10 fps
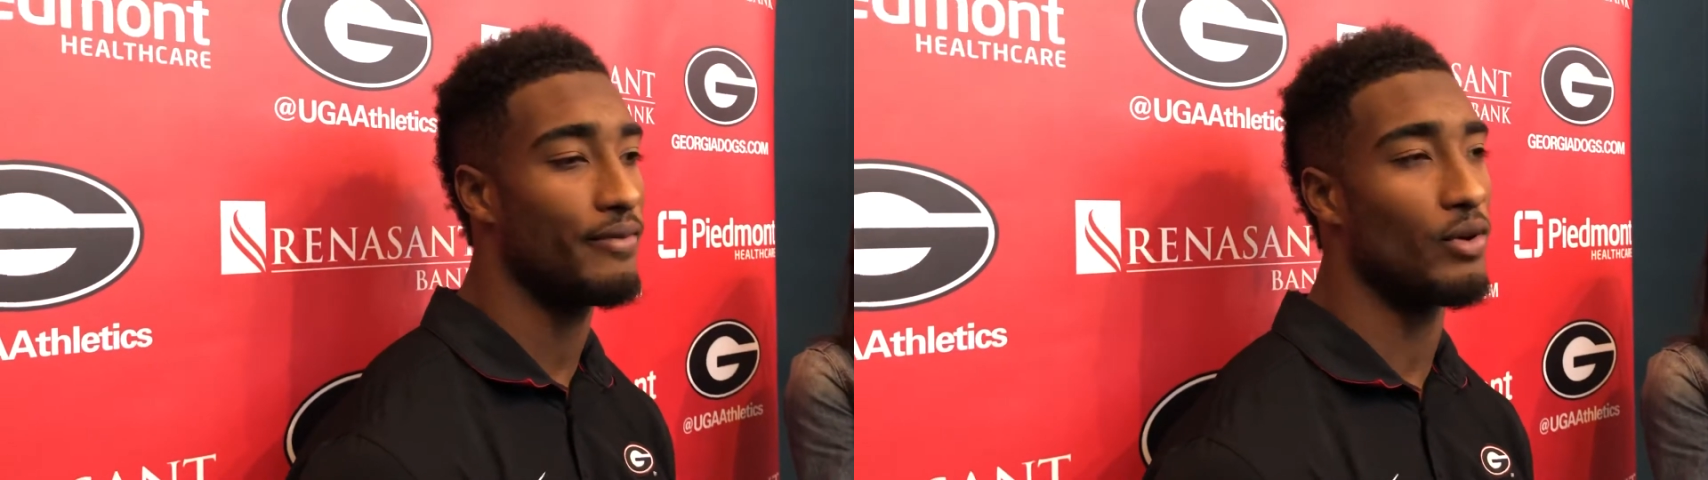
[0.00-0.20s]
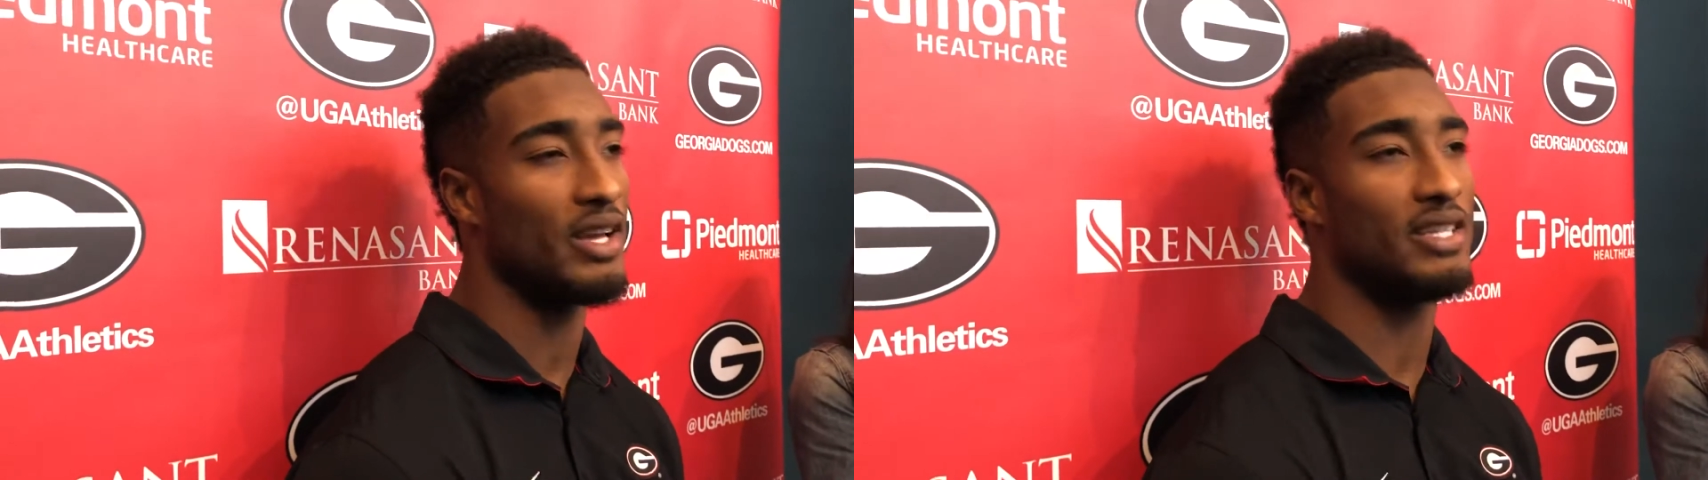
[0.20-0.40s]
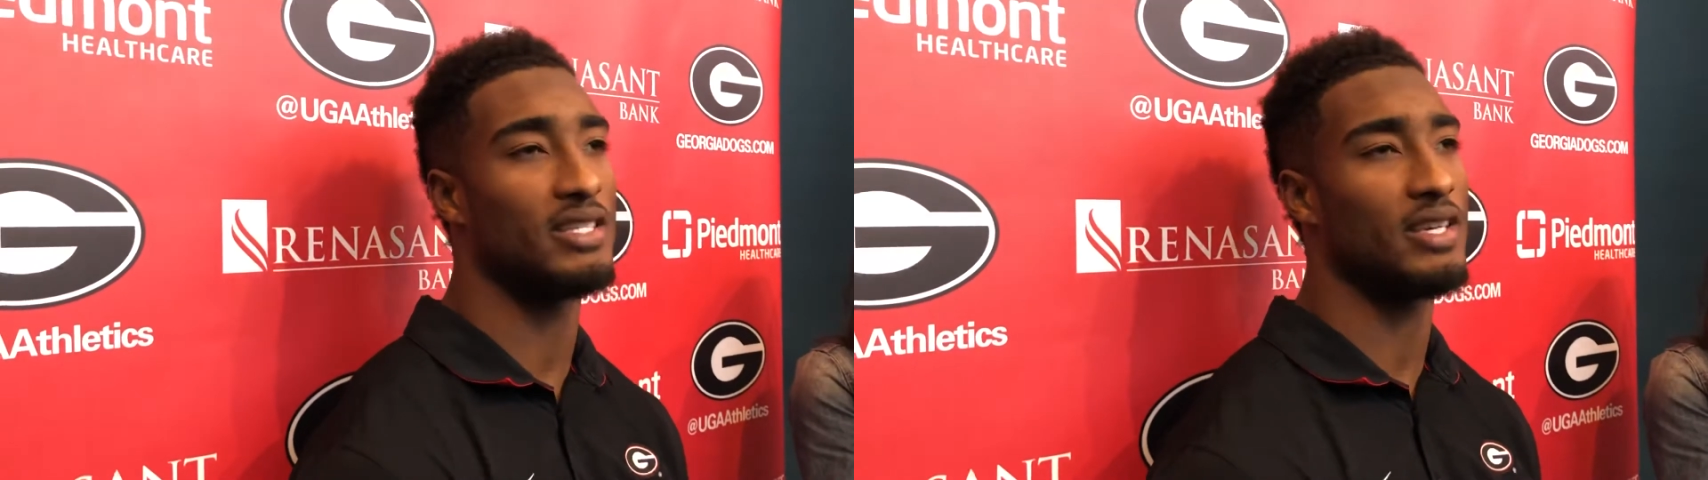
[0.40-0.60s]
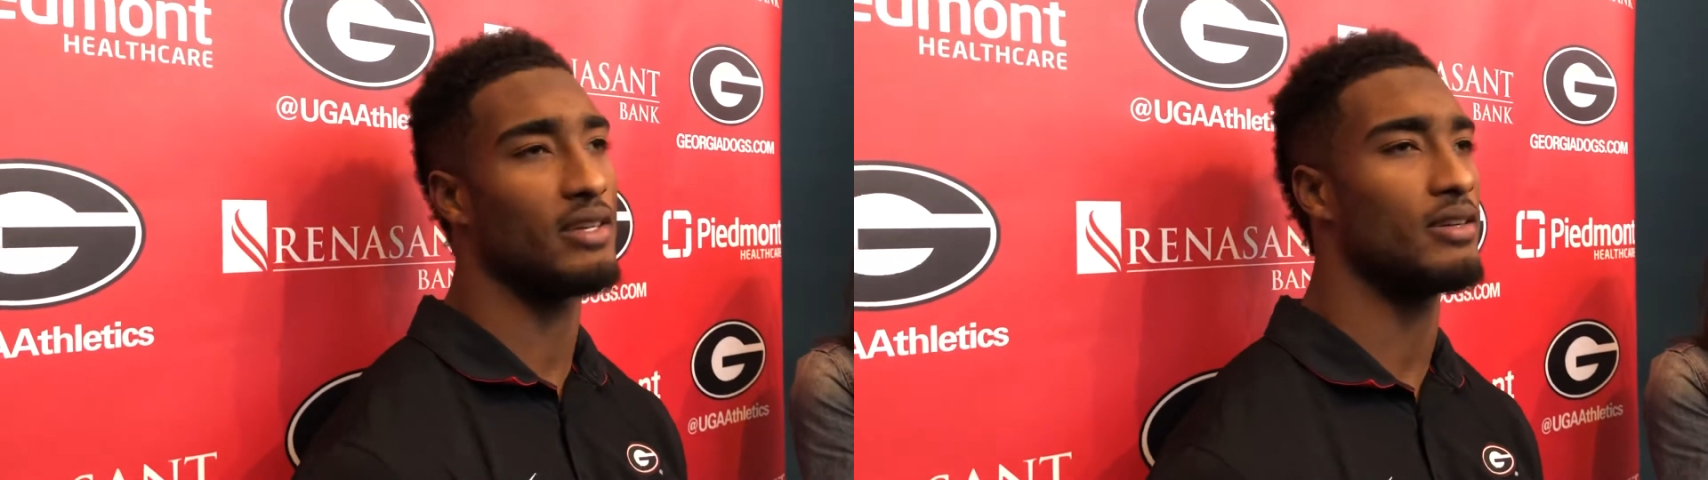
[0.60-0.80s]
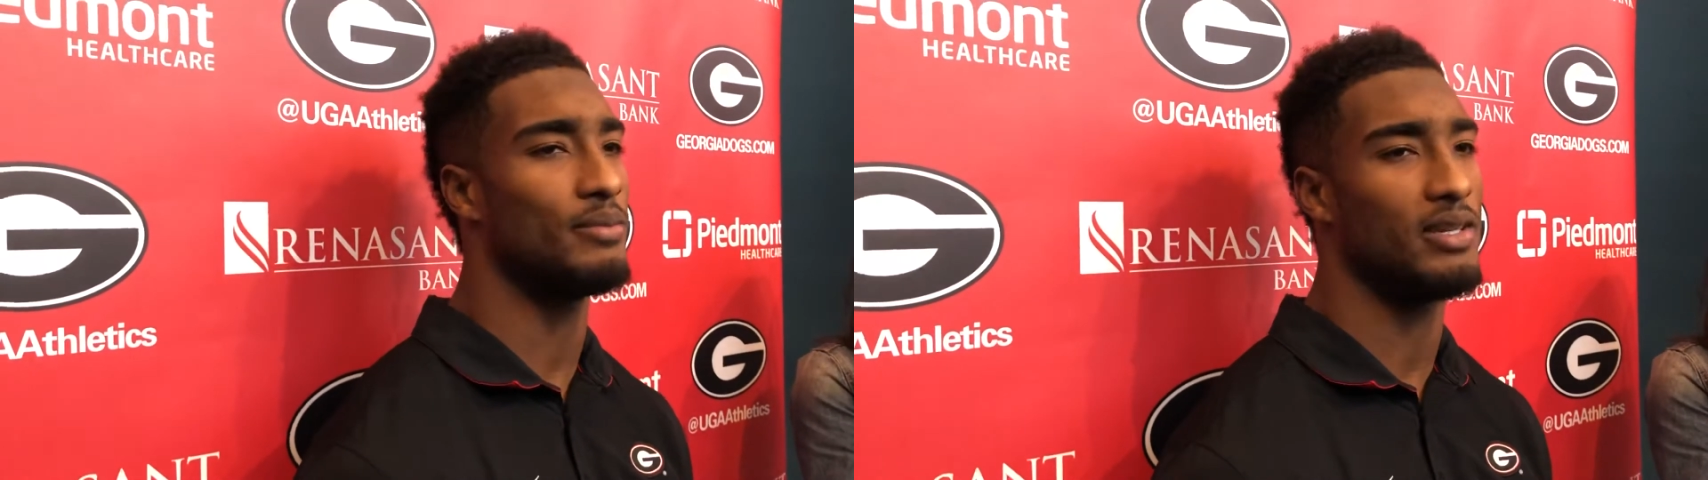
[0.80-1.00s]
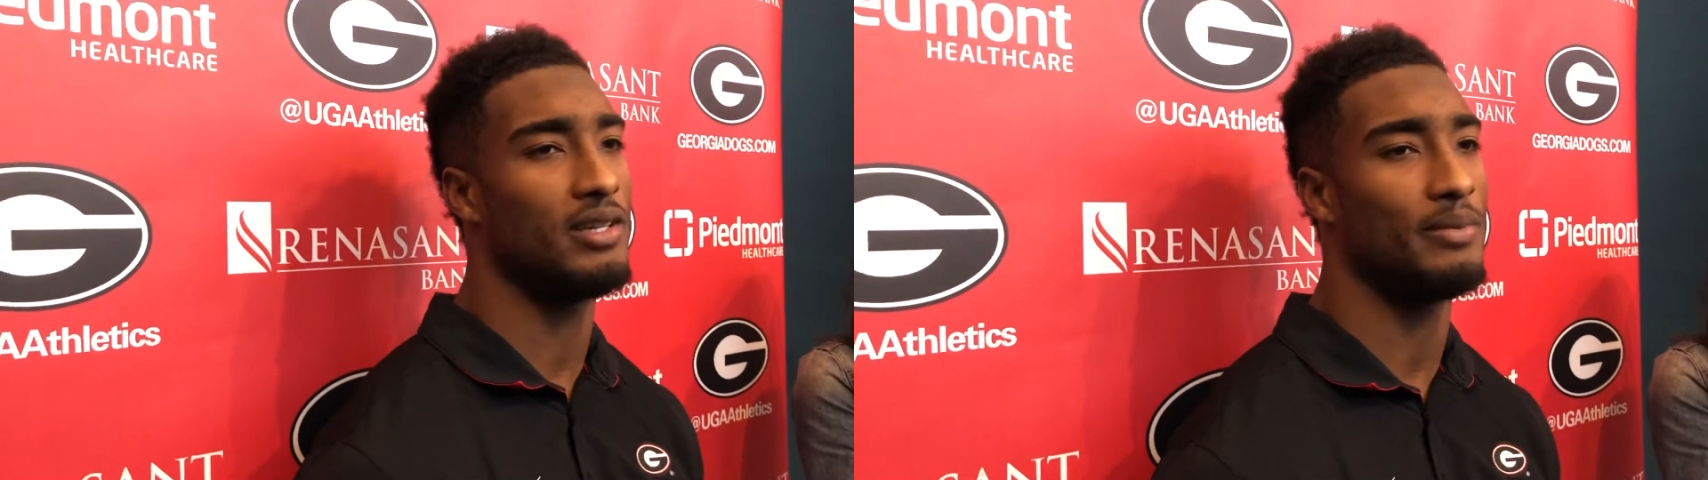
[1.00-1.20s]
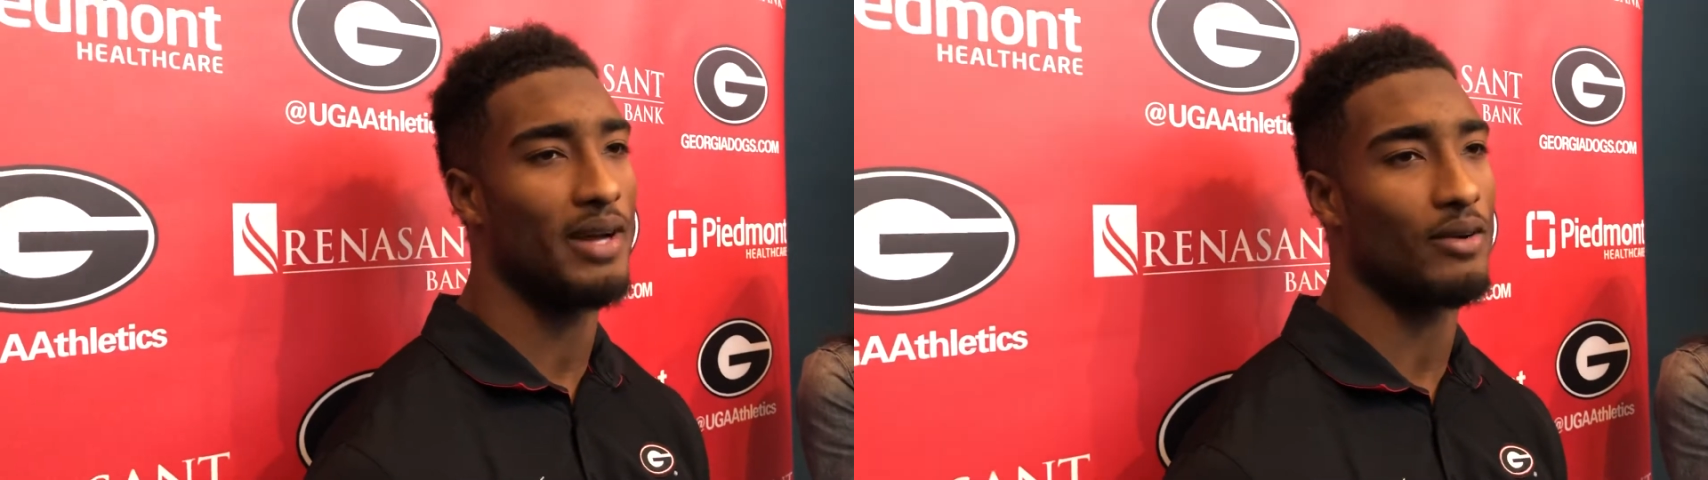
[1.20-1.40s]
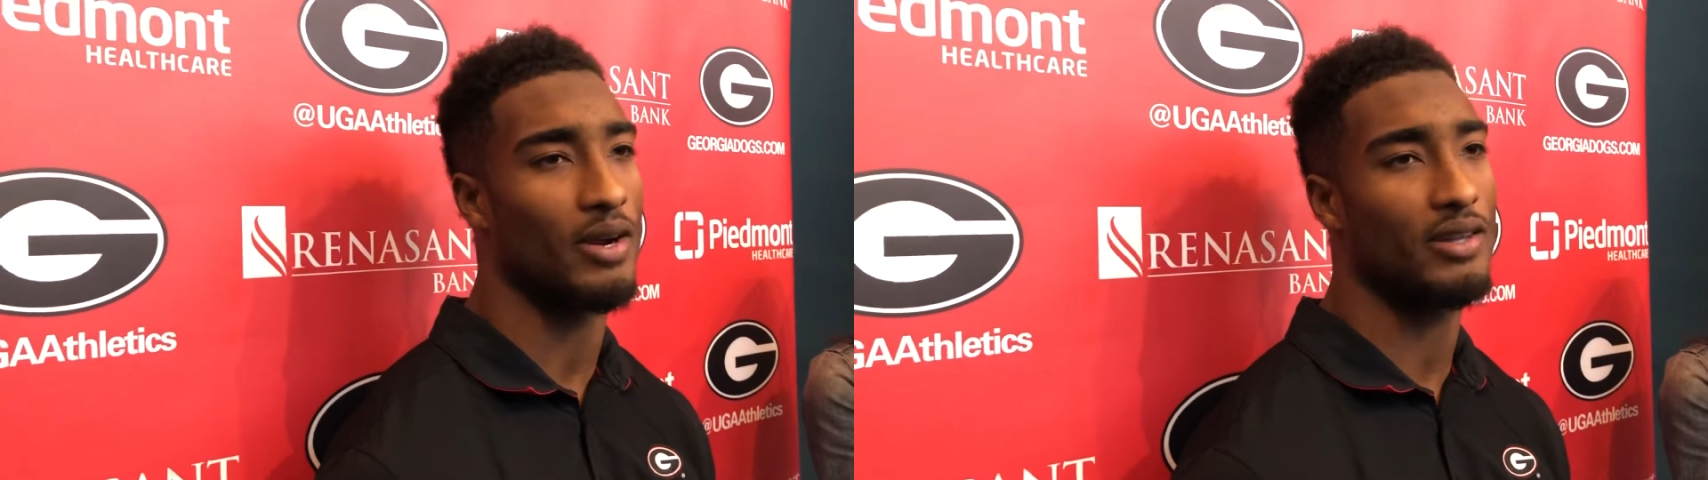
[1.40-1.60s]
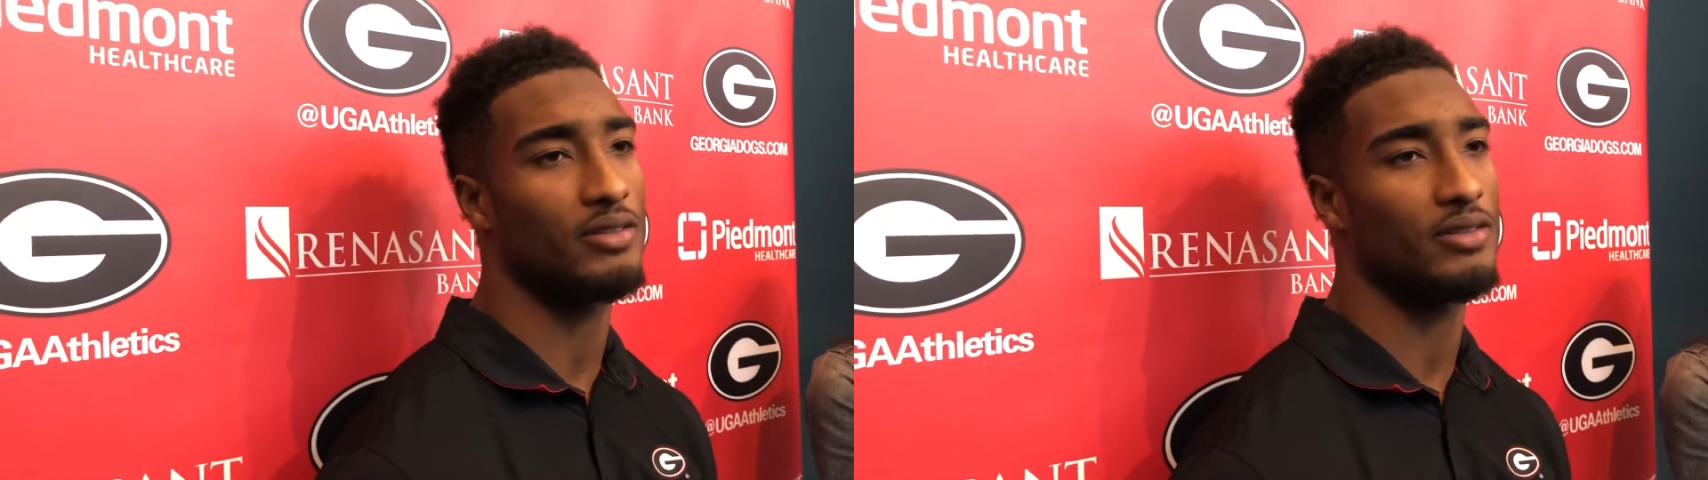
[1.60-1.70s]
four days to get completely back right.